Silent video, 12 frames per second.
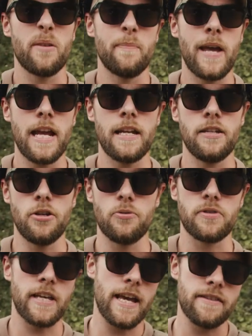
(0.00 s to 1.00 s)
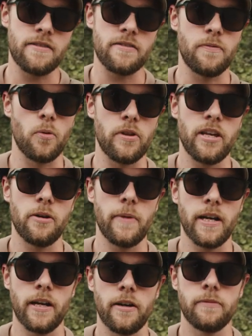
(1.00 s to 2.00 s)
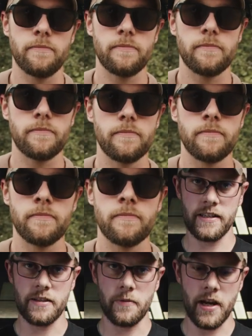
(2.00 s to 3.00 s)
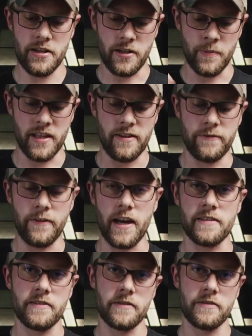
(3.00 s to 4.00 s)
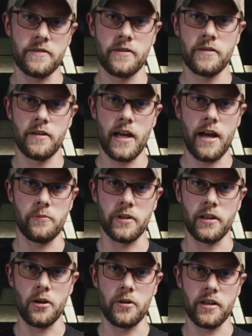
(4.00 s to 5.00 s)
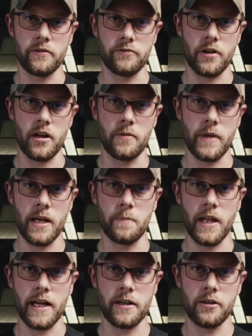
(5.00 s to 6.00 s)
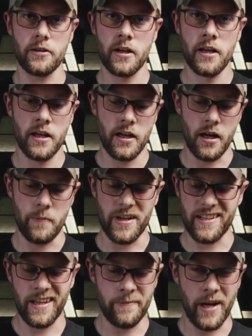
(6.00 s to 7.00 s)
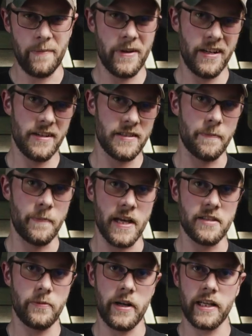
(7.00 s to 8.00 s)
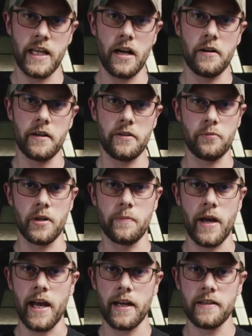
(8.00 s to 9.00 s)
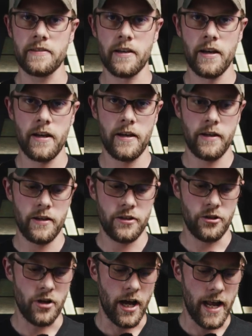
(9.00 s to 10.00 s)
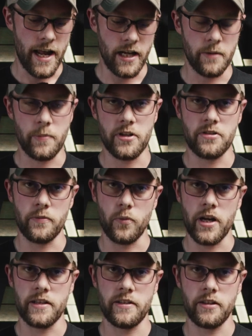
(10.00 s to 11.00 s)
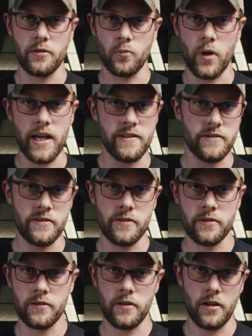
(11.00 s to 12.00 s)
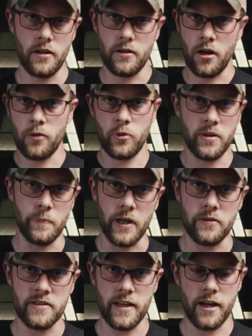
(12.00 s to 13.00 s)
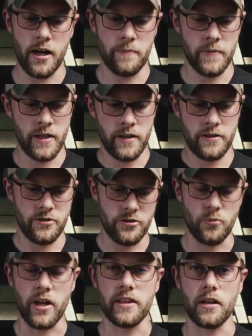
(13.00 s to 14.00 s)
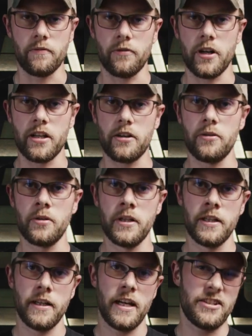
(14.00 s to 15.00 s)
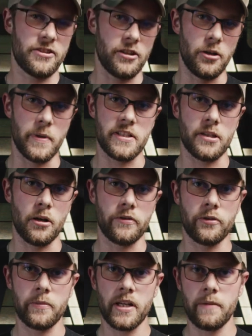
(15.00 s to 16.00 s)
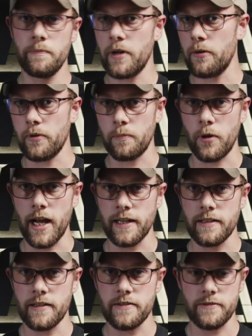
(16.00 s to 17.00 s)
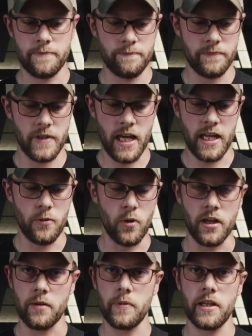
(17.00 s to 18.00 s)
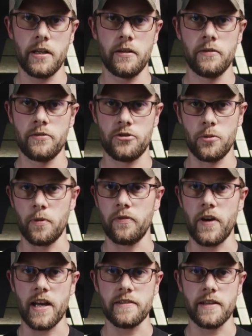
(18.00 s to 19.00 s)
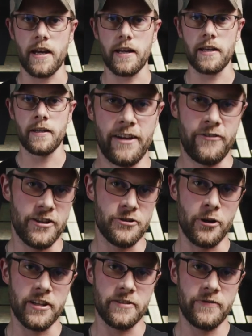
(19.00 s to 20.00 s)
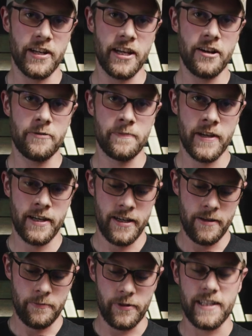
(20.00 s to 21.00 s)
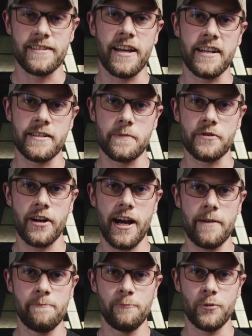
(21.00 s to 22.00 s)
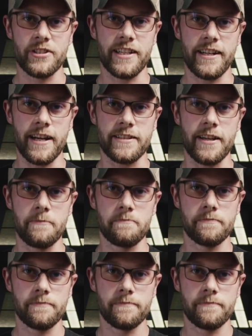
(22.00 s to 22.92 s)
of the main use cases for the Omega. As you guys at the range, I'm not the fastest at reloading from a placard, um, but in my opinion, it's the best way to carry three mags. You're not adding a bunch of weight to your waist uh, with a belt setup. It's just right there in front of you. It's just a little bit slower for me, but with practice, anyone can be super fast at it. If you enjoyed this video, please like and subscribe. We'll see you next time.